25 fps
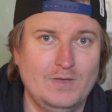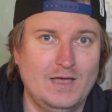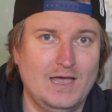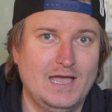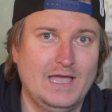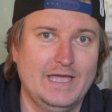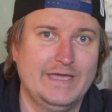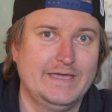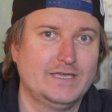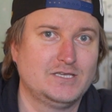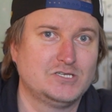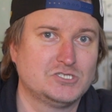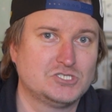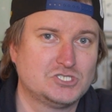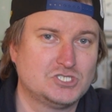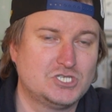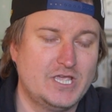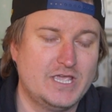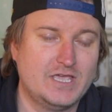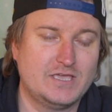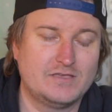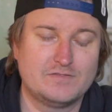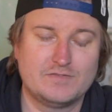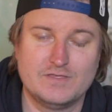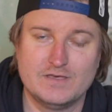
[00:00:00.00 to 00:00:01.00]
I
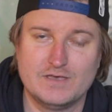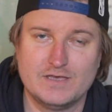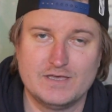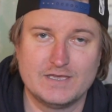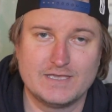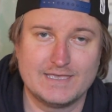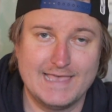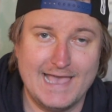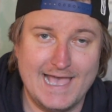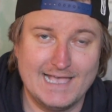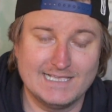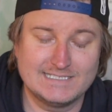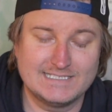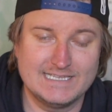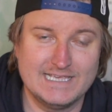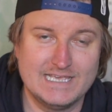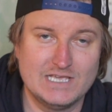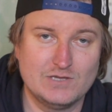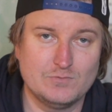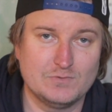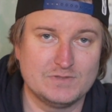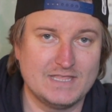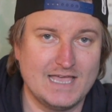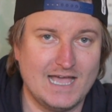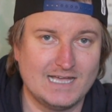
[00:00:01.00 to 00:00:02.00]
shake the gas
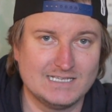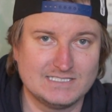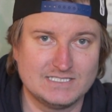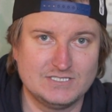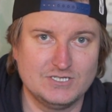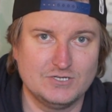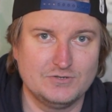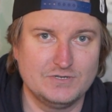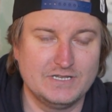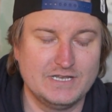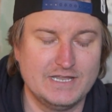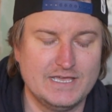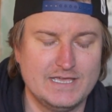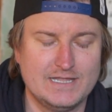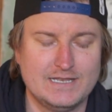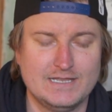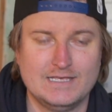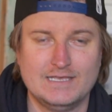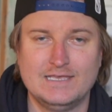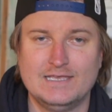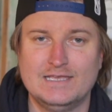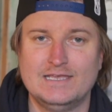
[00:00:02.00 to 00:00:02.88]
tank with the acetone in it,